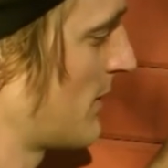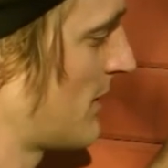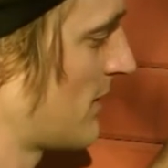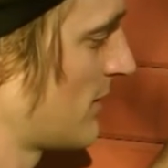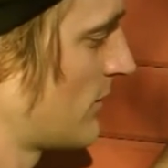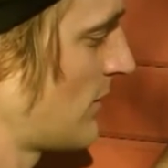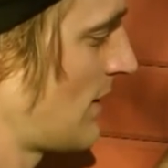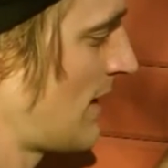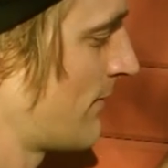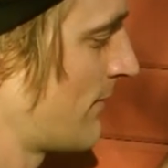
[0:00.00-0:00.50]

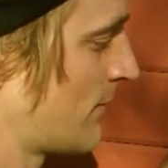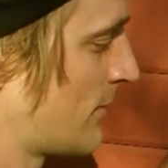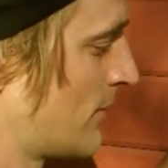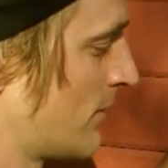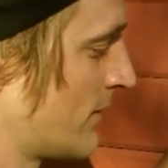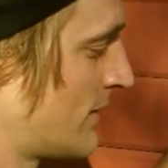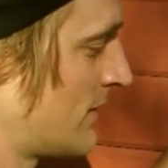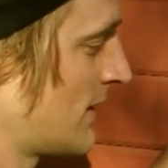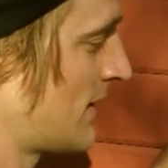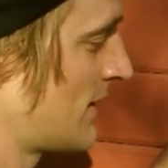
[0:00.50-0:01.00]
because you have
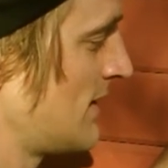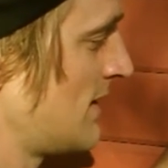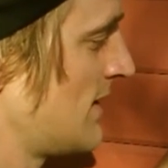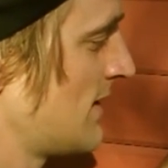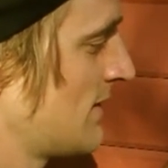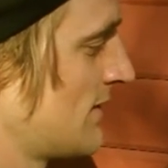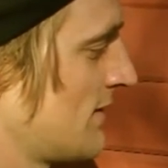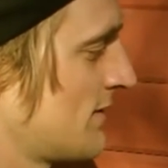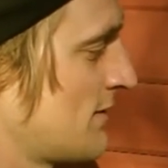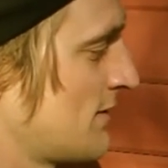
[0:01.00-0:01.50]
good
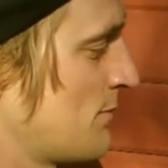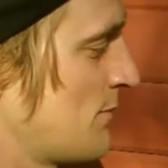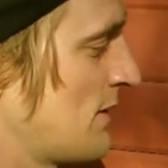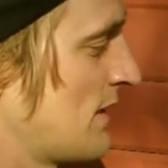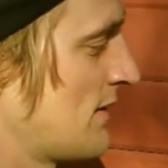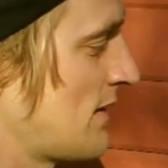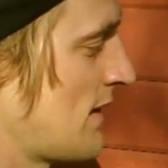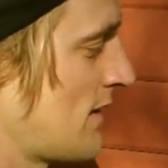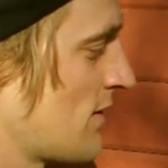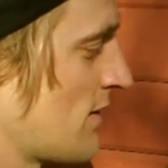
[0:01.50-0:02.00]
technique doesn't
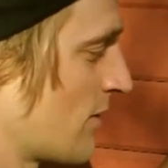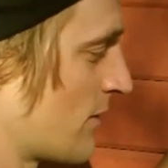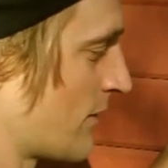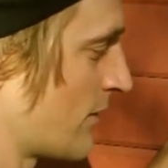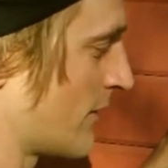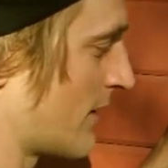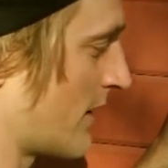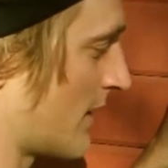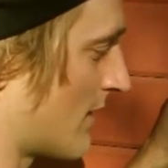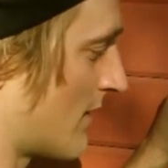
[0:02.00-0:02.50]
mean that you're
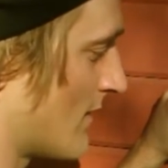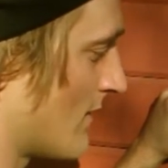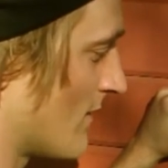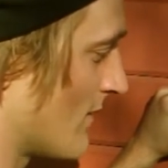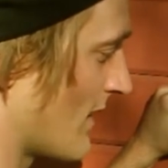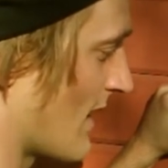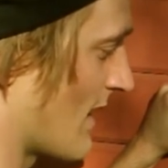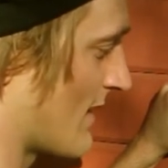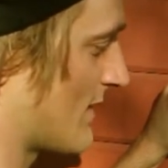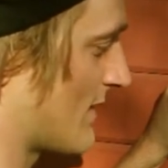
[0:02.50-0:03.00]
good at
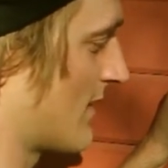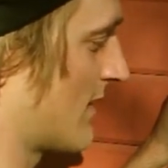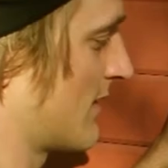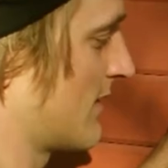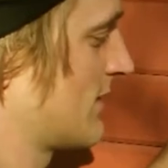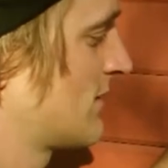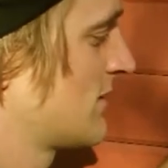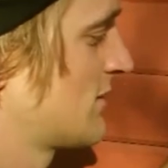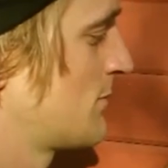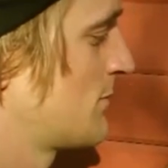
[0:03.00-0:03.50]
guessing.
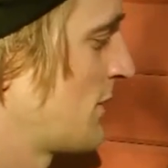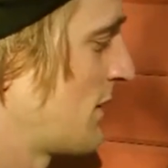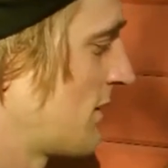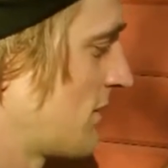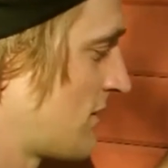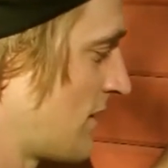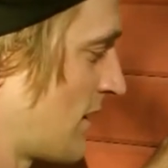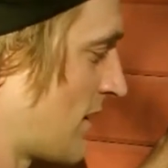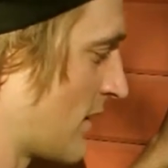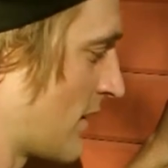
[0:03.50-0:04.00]
Just
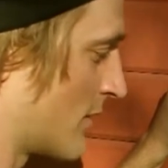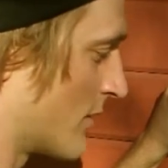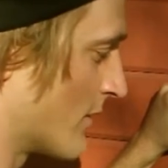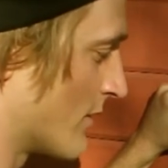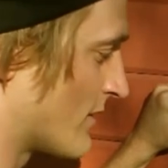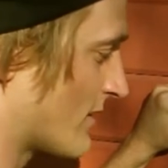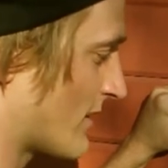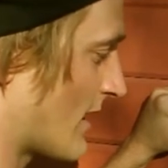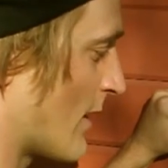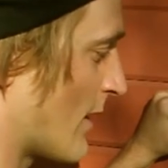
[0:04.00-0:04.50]
because you're a
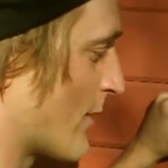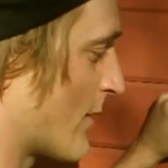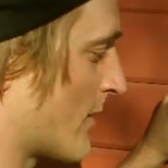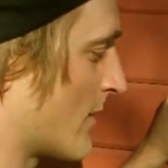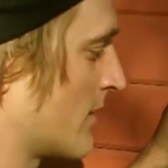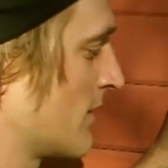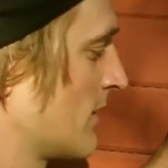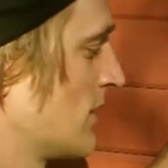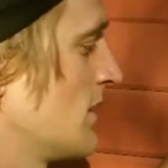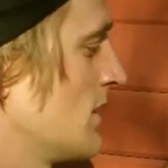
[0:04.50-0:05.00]
good
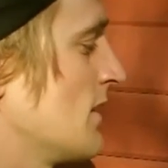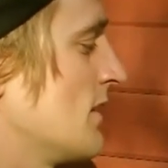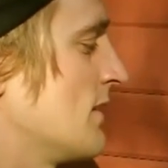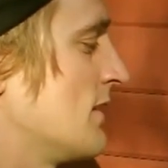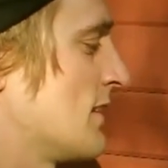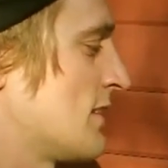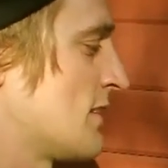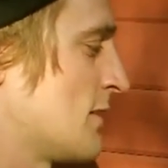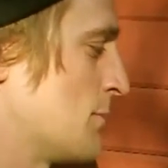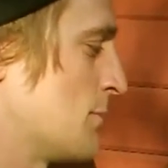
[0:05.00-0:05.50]
scouter
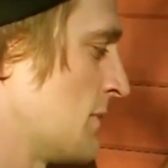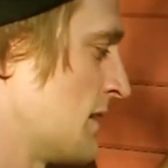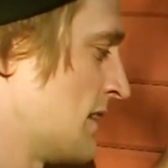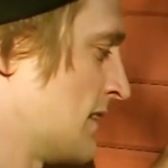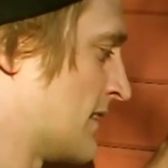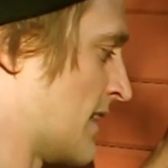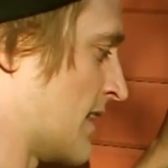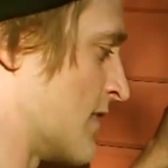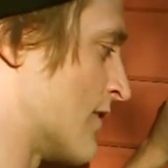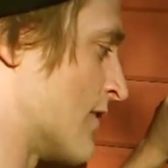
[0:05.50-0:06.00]
doesn't
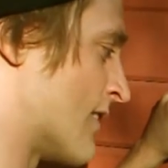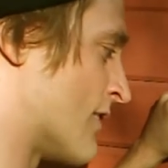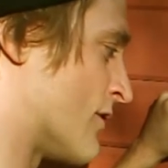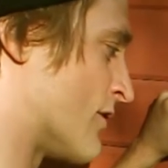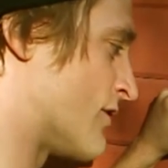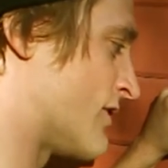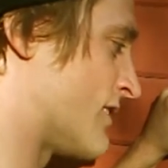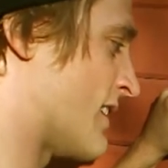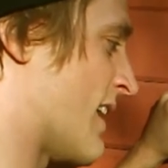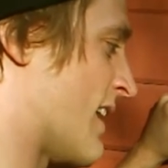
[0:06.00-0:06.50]
mean that you
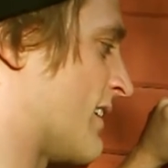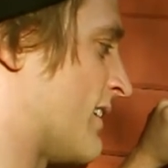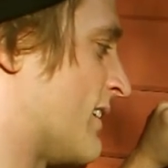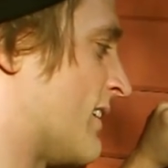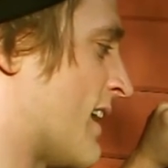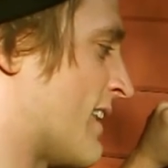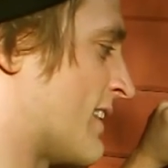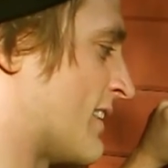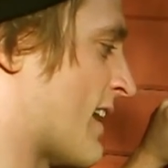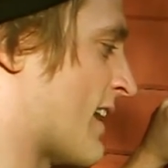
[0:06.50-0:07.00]
understand
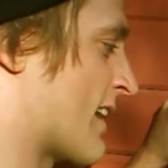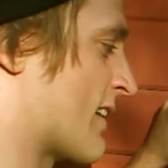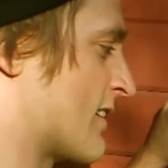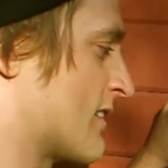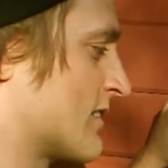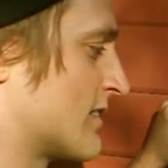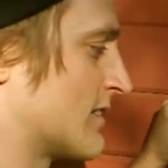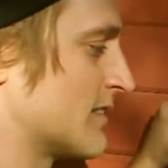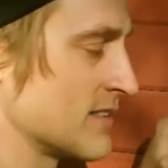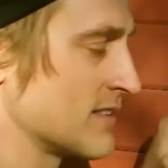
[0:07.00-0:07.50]
the
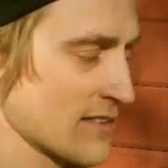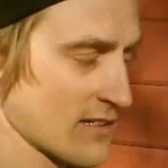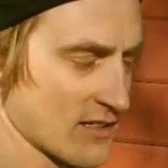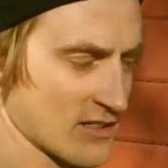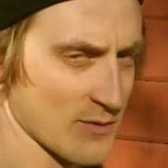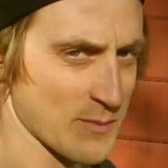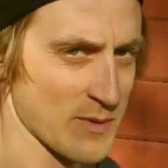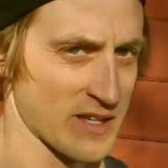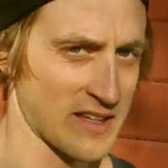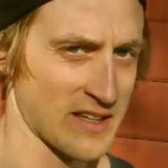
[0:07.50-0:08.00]
attacker's
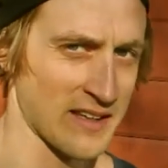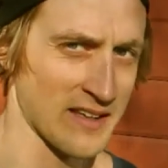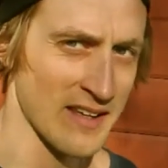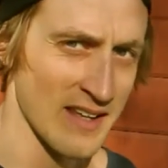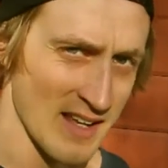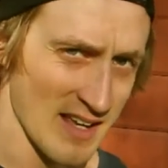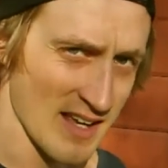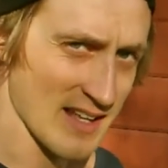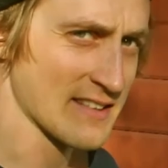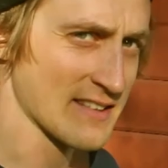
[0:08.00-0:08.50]
decision making,
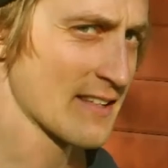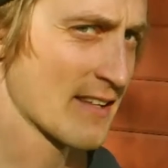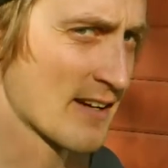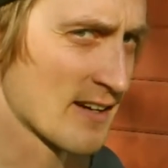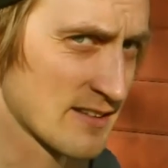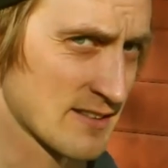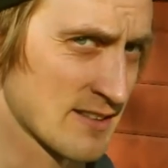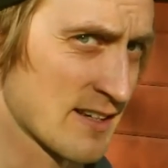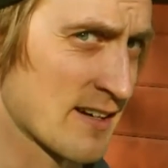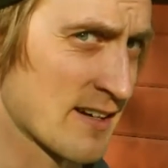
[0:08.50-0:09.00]

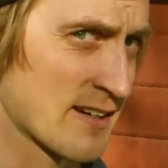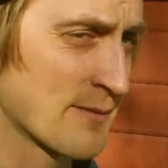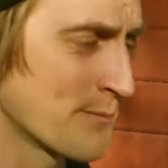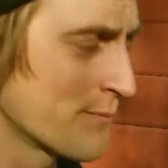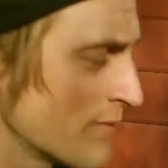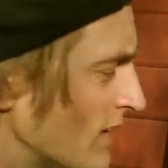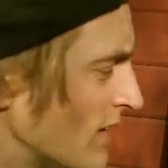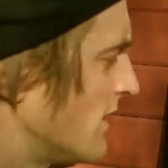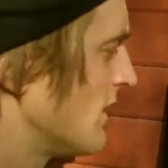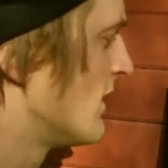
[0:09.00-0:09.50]
etc., etc.
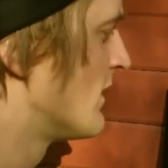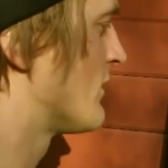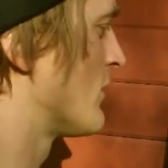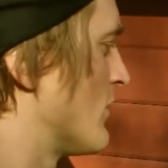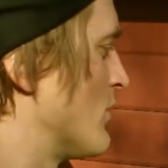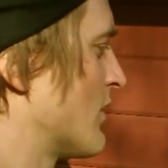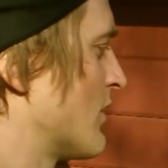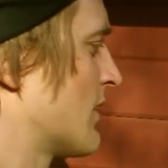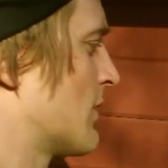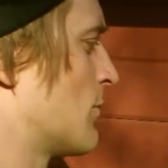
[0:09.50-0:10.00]
So
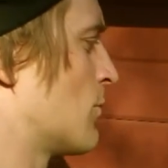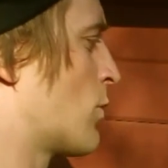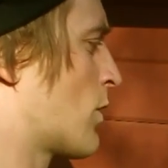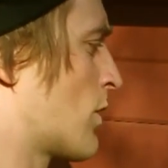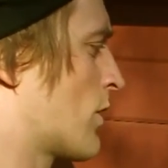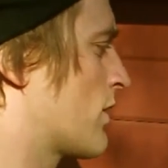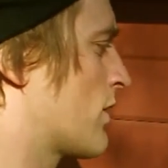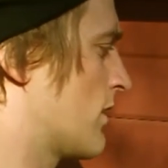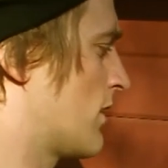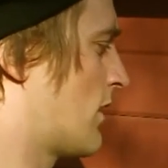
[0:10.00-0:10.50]
you can
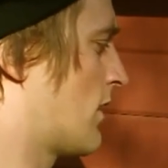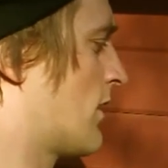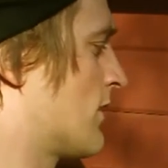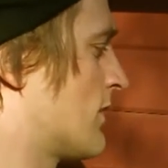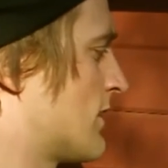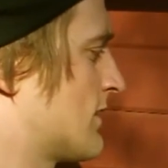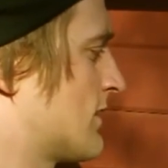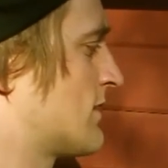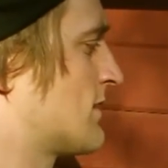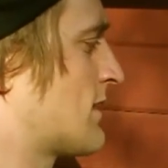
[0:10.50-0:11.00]
work on
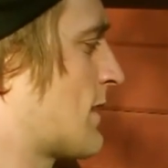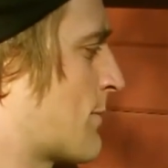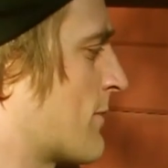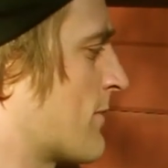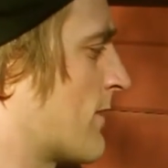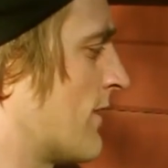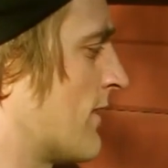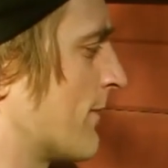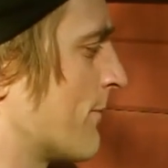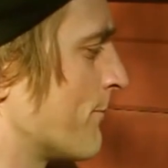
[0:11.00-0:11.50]
this
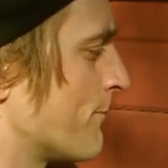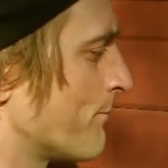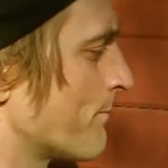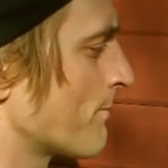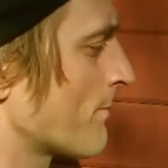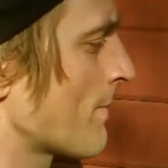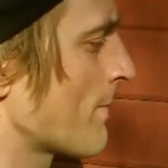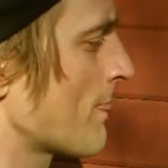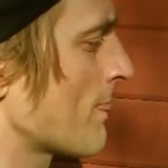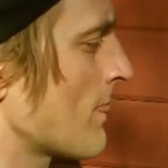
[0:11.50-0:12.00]
separately.
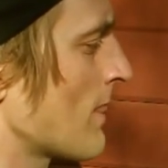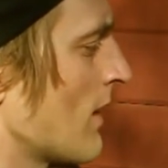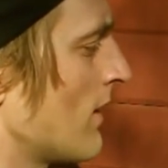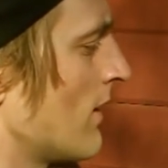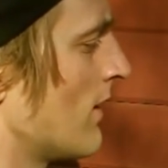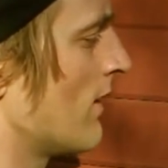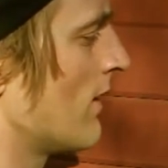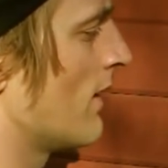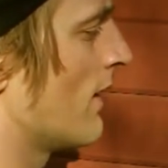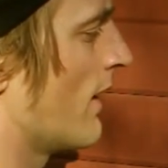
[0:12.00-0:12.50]

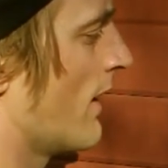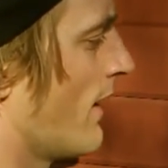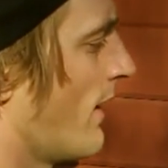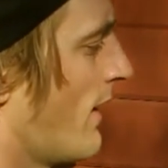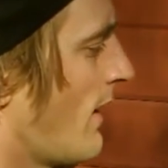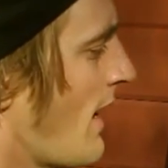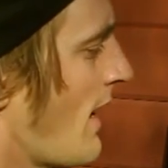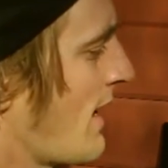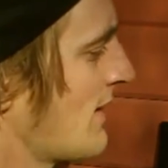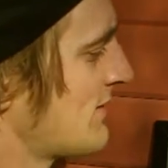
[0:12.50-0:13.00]

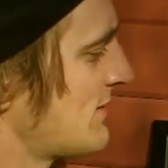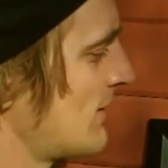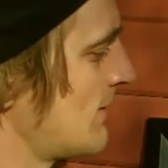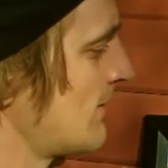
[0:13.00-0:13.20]
As a